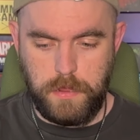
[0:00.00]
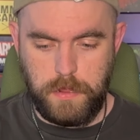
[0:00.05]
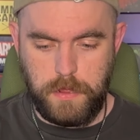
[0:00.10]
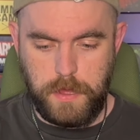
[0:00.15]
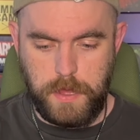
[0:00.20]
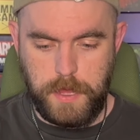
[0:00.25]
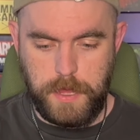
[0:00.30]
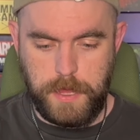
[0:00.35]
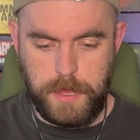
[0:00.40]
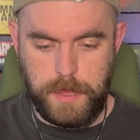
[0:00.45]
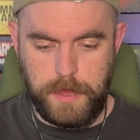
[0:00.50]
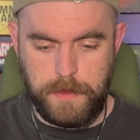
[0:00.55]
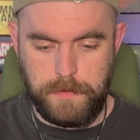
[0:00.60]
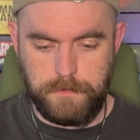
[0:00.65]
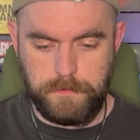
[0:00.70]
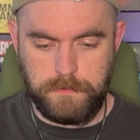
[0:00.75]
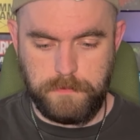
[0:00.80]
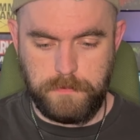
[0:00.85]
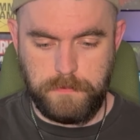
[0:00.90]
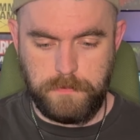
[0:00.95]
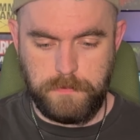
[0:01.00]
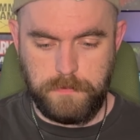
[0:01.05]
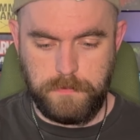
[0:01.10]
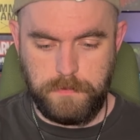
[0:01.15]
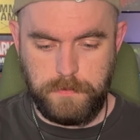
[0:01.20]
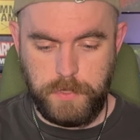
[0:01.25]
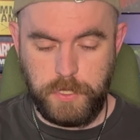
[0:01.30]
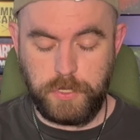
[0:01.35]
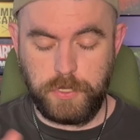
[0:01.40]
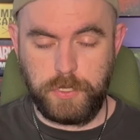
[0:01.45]
um
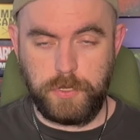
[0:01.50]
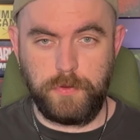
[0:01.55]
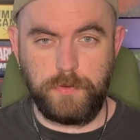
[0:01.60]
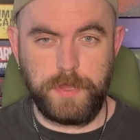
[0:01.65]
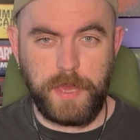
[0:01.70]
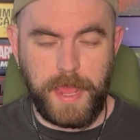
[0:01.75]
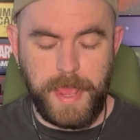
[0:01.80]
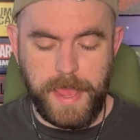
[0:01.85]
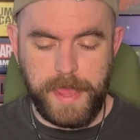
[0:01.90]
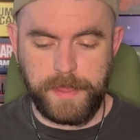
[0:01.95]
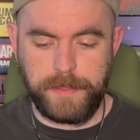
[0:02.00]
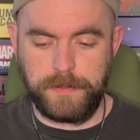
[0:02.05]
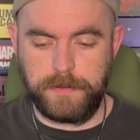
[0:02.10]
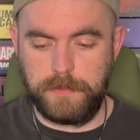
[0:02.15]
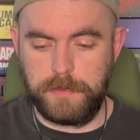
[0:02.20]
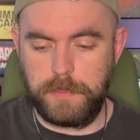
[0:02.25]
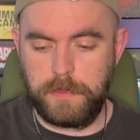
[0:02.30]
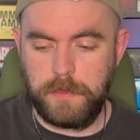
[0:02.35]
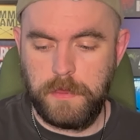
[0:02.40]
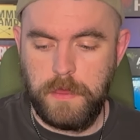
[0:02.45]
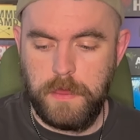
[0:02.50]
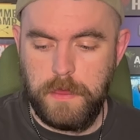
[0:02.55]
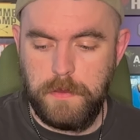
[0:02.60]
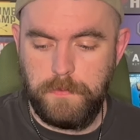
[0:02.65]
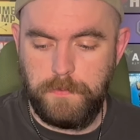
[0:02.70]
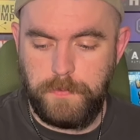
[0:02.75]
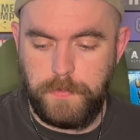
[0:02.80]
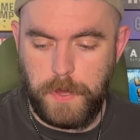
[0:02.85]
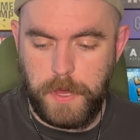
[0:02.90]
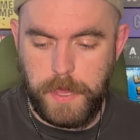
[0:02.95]
you can do diagonally,
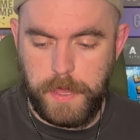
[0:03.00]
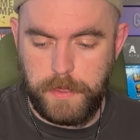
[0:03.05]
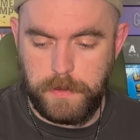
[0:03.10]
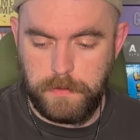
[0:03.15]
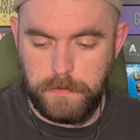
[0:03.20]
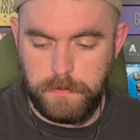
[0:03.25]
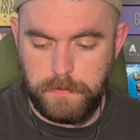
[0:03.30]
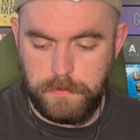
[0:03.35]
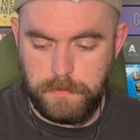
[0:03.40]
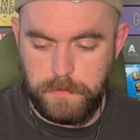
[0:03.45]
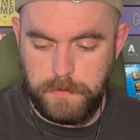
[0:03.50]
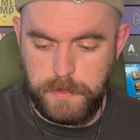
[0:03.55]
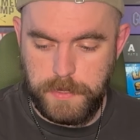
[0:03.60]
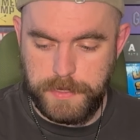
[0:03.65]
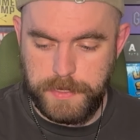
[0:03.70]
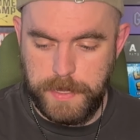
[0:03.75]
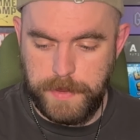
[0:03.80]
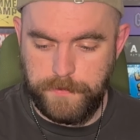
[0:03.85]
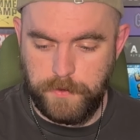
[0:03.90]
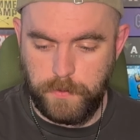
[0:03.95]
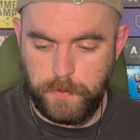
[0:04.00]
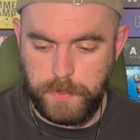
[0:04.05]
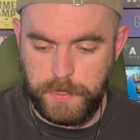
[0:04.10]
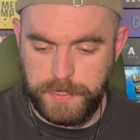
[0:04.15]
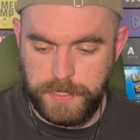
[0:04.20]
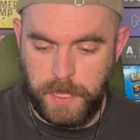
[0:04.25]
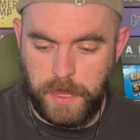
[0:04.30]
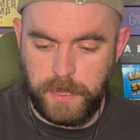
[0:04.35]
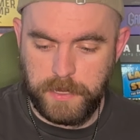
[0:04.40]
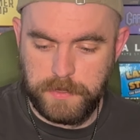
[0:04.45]
but it never really
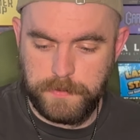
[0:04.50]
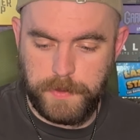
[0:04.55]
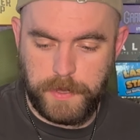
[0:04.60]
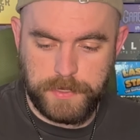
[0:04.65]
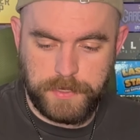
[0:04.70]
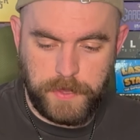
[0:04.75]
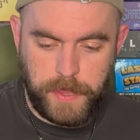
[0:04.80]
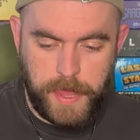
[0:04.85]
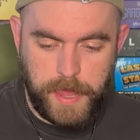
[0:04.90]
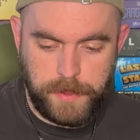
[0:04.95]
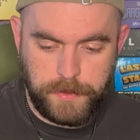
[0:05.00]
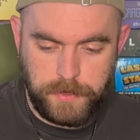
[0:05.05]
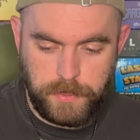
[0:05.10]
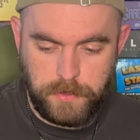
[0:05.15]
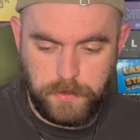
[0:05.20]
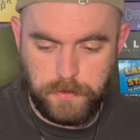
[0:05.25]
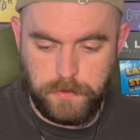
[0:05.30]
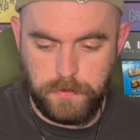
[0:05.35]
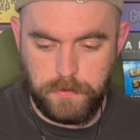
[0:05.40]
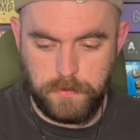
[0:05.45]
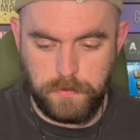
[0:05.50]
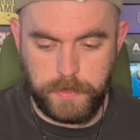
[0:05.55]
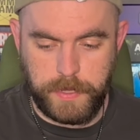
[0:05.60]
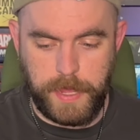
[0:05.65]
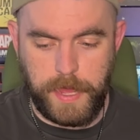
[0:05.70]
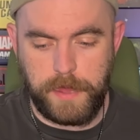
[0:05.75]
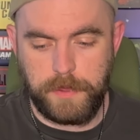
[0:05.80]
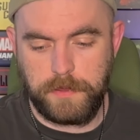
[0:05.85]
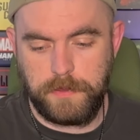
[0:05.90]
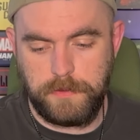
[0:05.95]
talks about so how do you
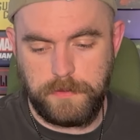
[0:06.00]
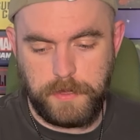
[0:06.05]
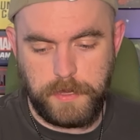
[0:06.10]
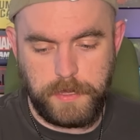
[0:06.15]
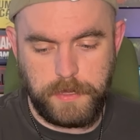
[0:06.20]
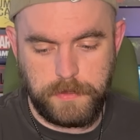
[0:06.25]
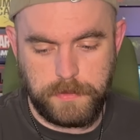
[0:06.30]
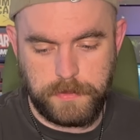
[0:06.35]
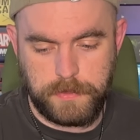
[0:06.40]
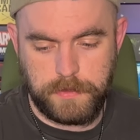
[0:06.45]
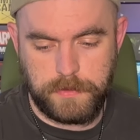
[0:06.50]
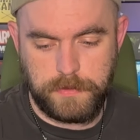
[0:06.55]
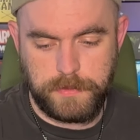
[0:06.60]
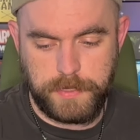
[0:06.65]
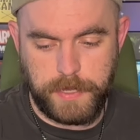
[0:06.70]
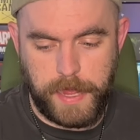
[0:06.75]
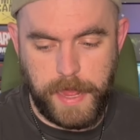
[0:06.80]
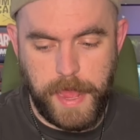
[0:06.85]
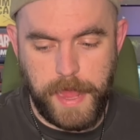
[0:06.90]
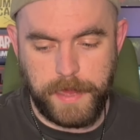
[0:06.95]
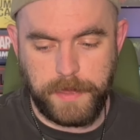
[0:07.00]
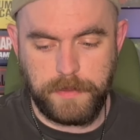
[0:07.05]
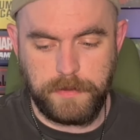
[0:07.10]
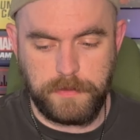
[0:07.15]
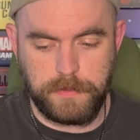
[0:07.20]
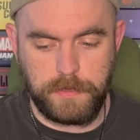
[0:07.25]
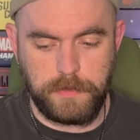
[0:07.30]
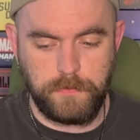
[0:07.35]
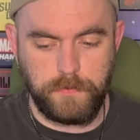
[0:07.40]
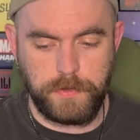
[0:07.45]
calculate
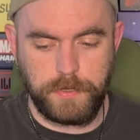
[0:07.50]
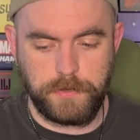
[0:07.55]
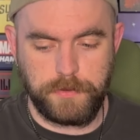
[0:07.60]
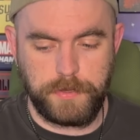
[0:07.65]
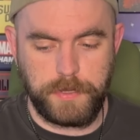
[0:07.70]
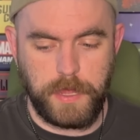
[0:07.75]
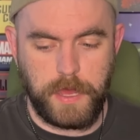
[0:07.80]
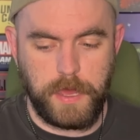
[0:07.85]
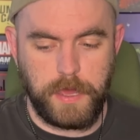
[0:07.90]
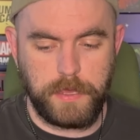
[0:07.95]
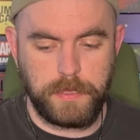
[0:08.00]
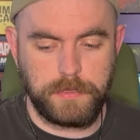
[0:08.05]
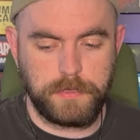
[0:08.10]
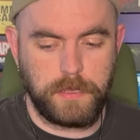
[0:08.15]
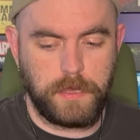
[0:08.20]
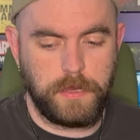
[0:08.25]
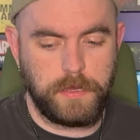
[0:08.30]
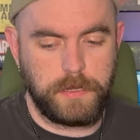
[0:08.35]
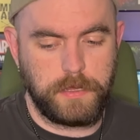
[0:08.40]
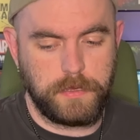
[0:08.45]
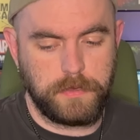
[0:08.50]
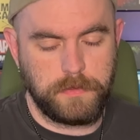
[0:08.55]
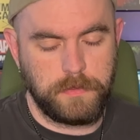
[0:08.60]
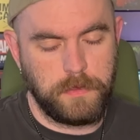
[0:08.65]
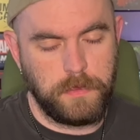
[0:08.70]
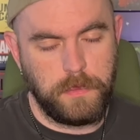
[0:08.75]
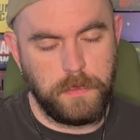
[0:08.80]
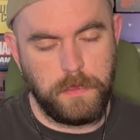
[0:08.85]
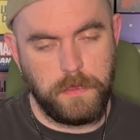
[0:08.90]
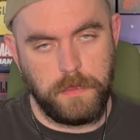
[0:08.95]
diagonally when you're not on a
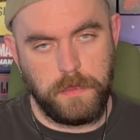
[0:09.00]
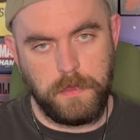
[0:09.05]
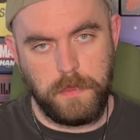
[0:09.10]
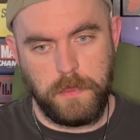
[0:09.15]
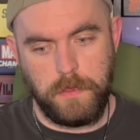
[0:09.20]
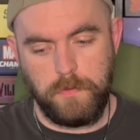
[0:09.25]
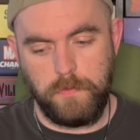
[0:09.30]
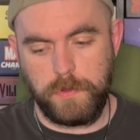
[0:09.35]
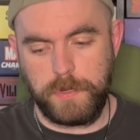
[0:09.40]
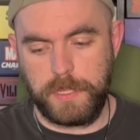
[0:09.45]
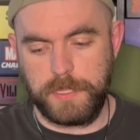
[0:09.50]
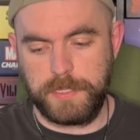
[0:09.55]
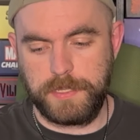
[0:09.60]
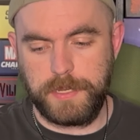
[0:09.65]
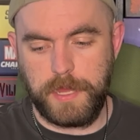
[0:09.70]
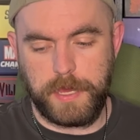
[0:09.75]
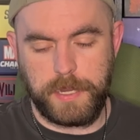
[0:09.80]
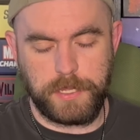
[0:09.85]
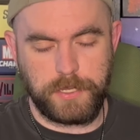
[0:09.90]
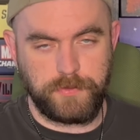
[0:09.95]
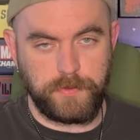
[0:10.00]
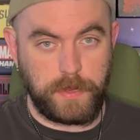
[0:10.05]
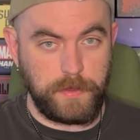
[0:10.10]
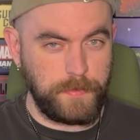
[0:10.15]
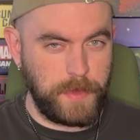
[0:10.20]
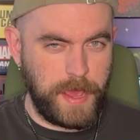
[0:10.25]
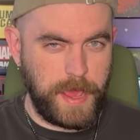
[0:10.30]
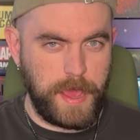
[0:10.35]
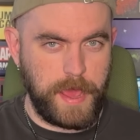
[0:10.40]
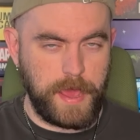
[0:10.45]
when it's not a straight
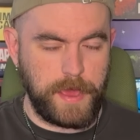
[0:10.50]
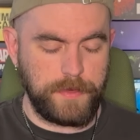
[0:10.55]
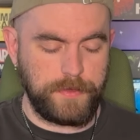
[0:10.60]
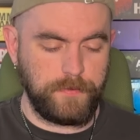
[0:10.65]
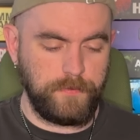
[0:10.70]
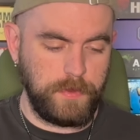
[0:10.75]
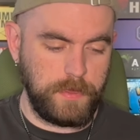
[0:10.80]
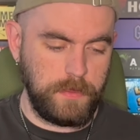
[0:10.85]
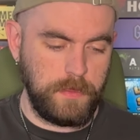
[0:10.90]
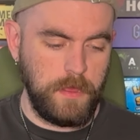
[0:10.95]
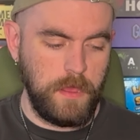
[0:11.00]
path. W-